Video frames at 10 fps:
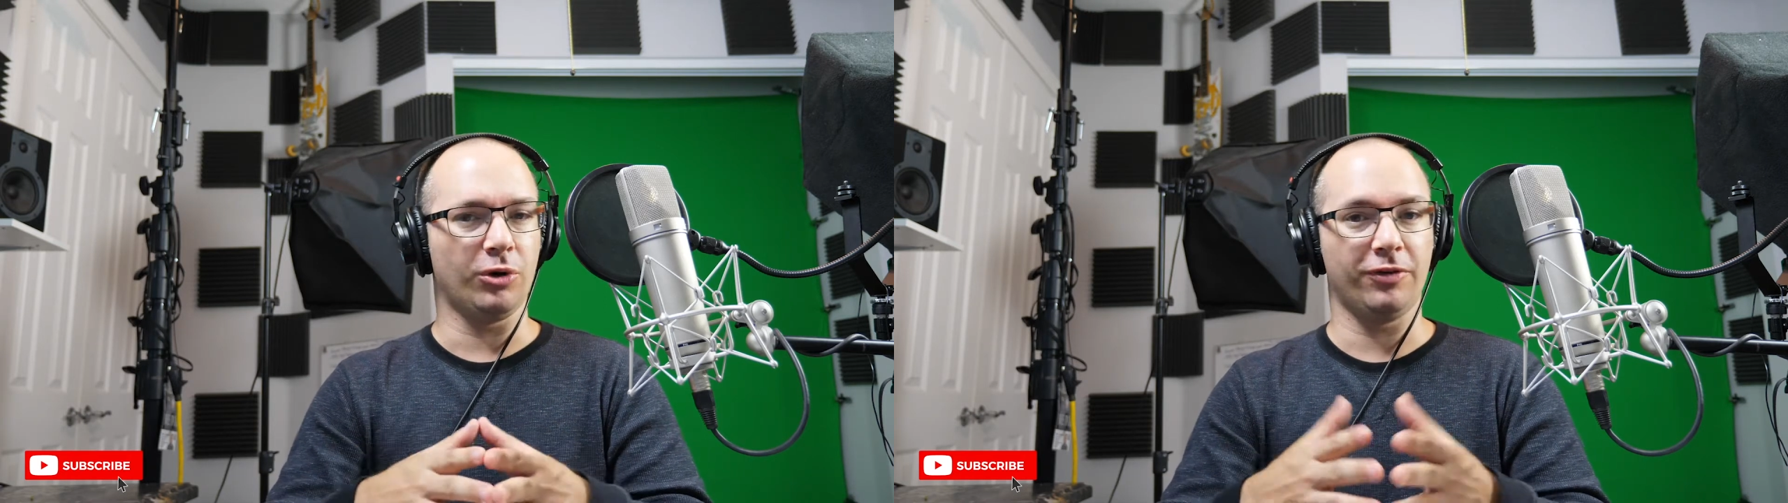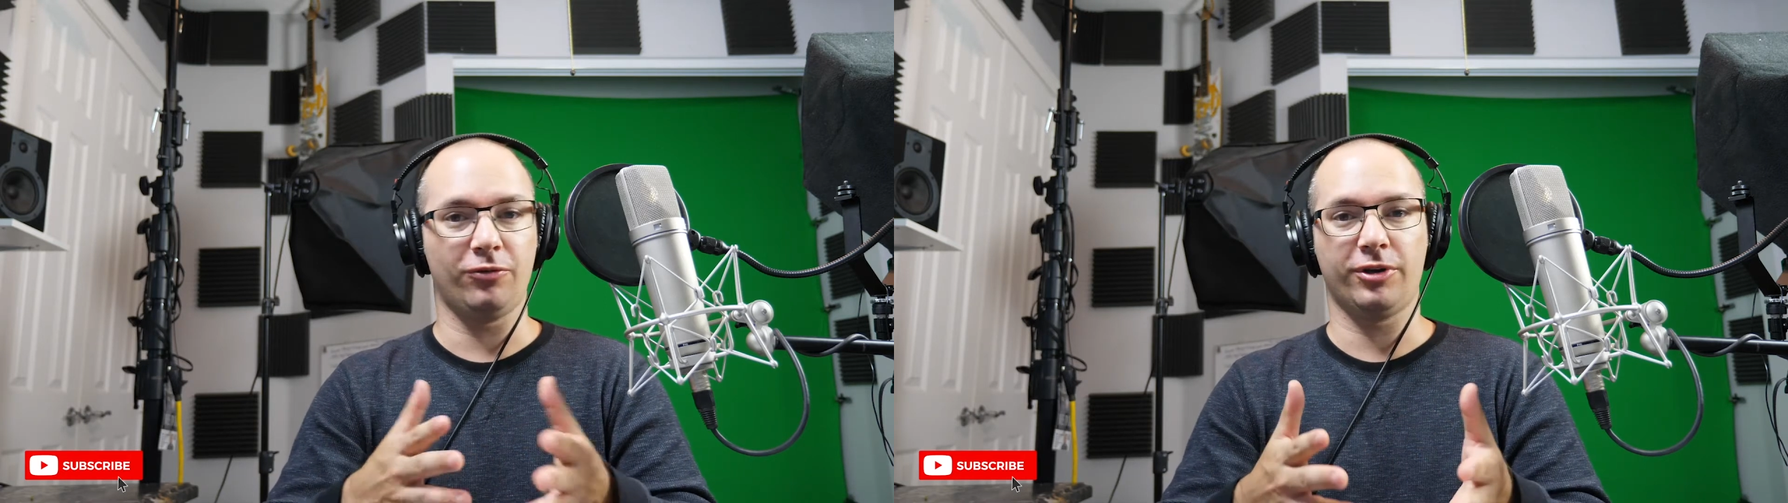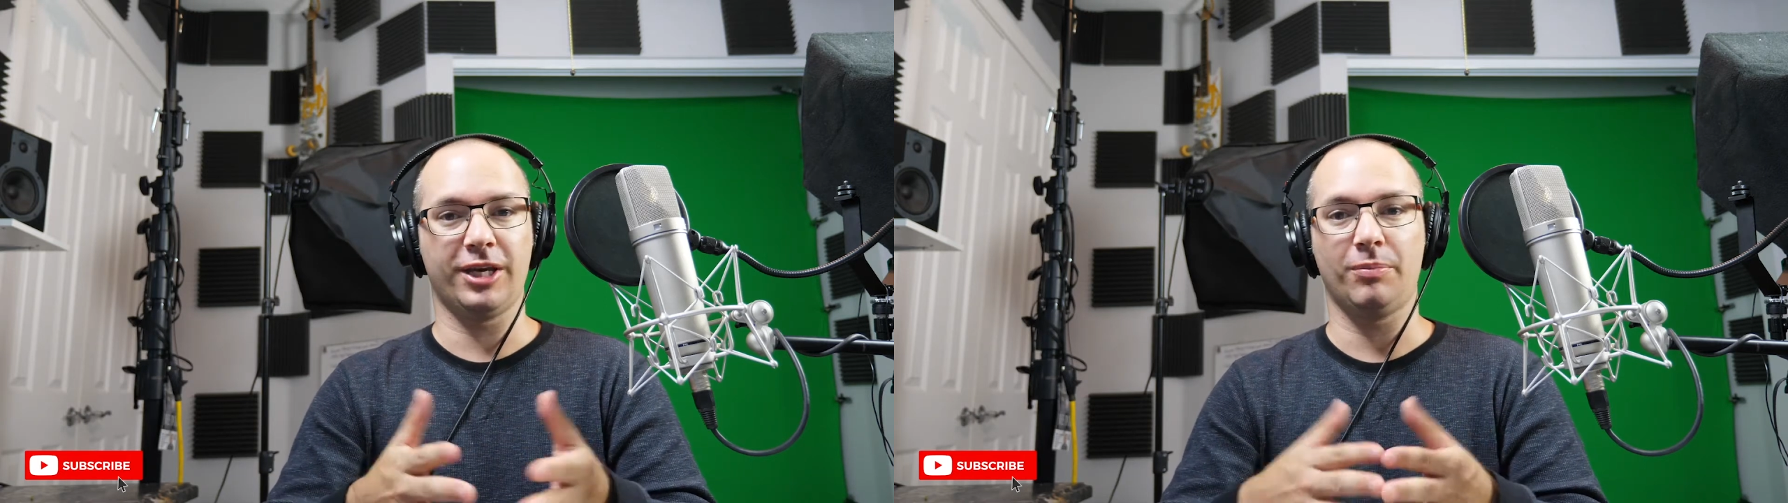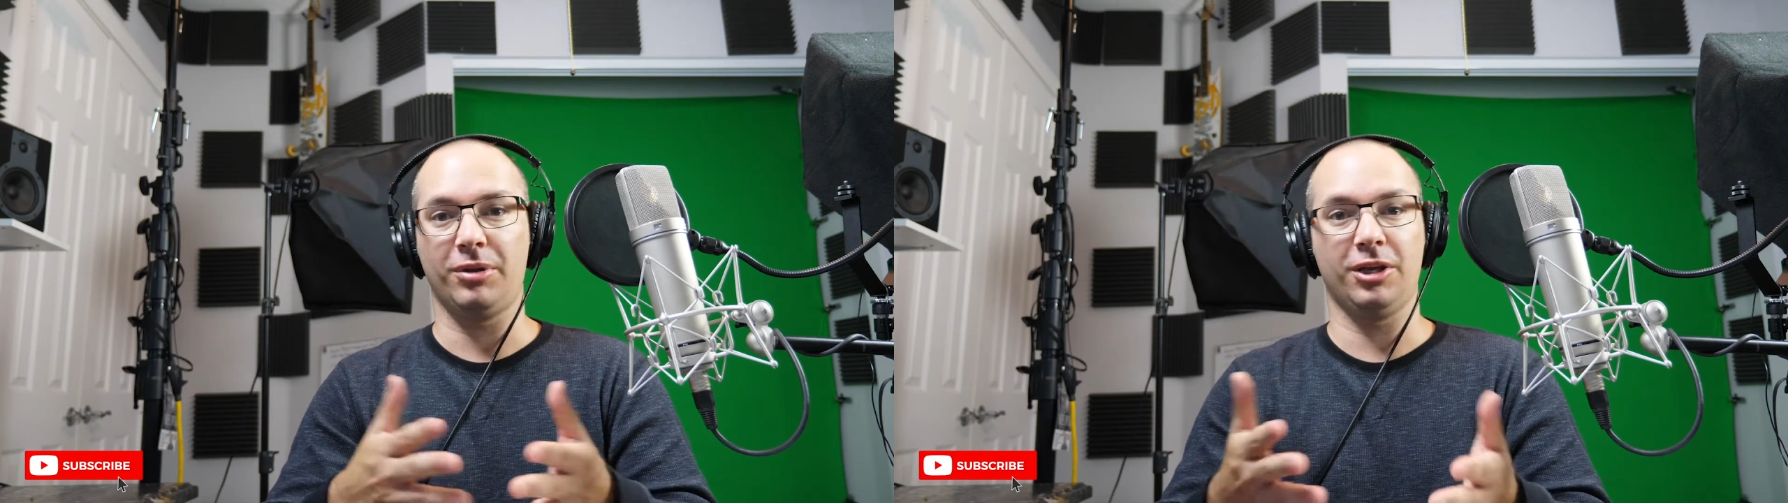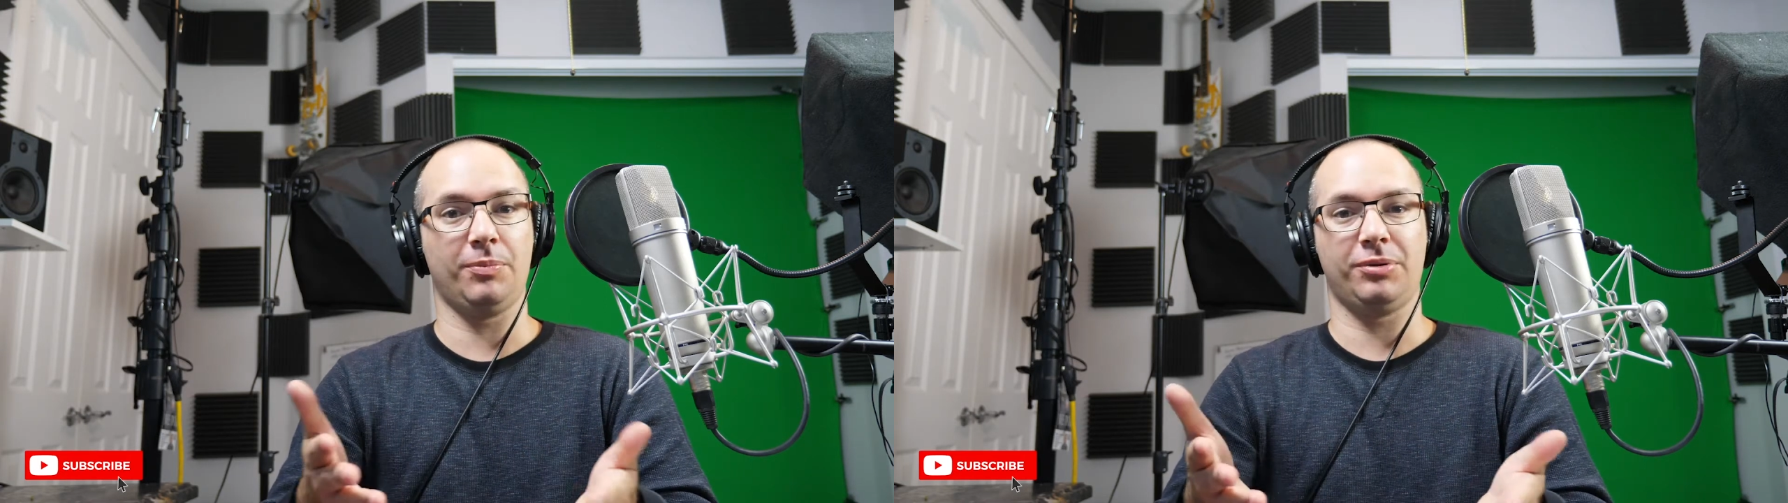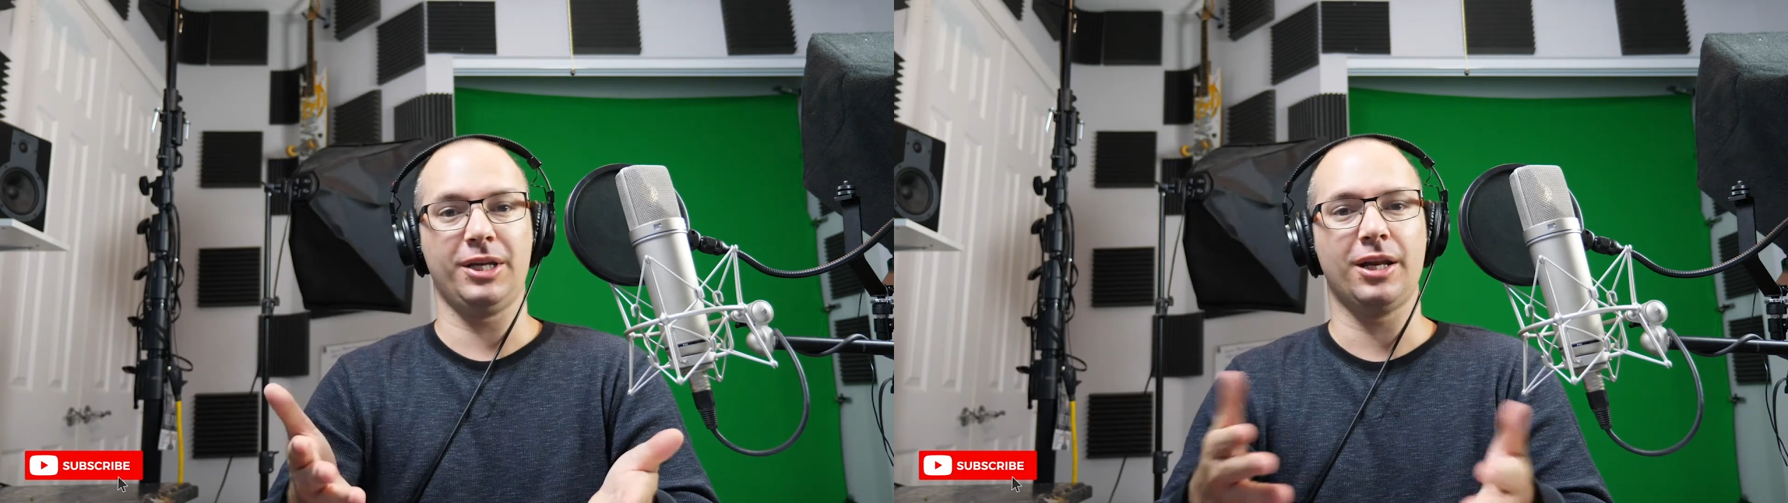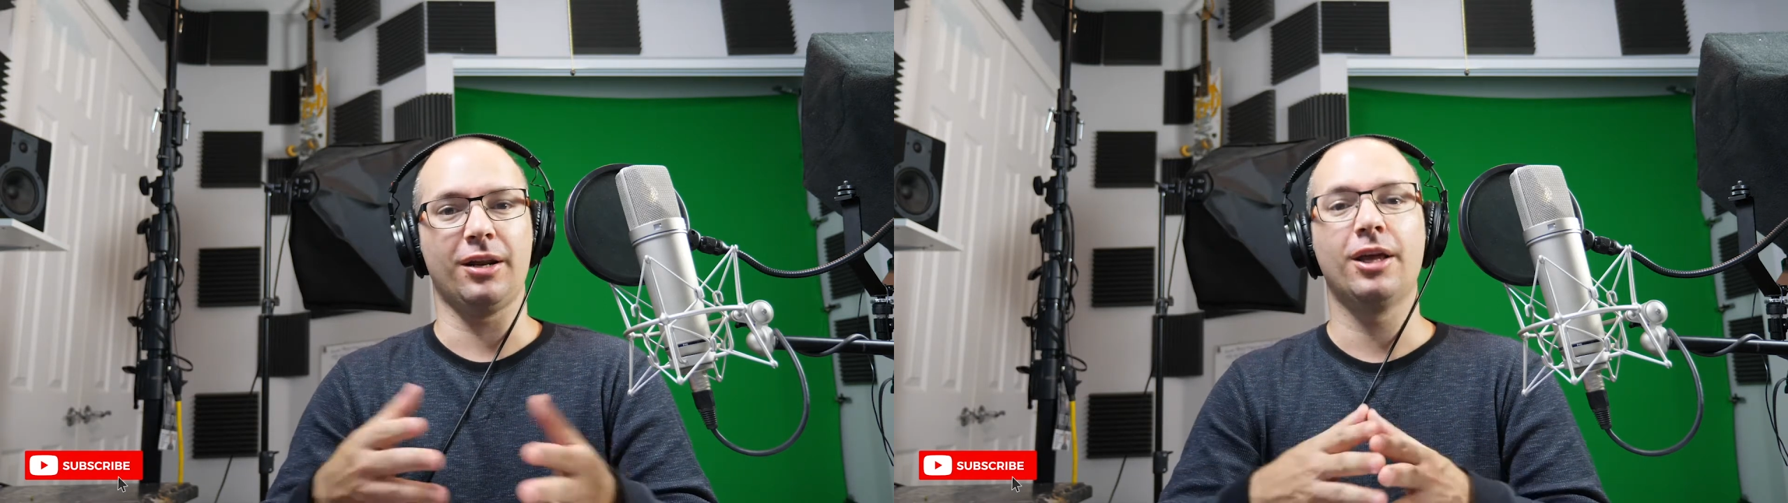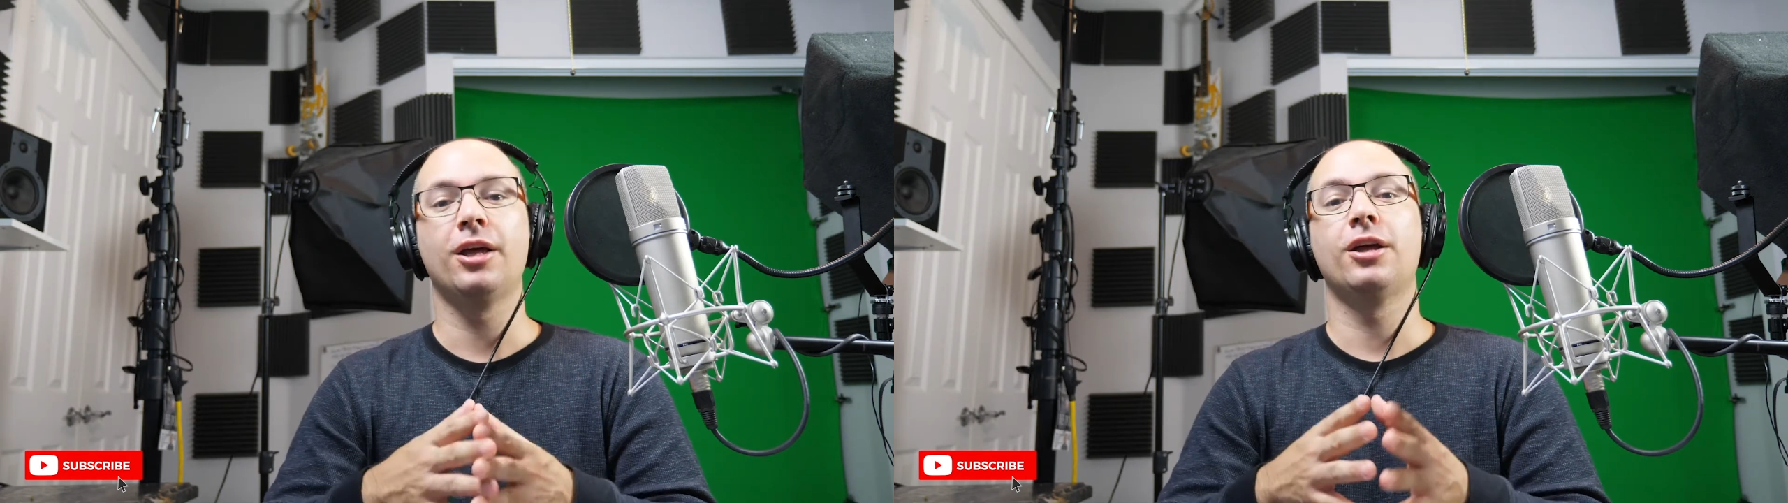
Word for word: What if you can't be in a plane?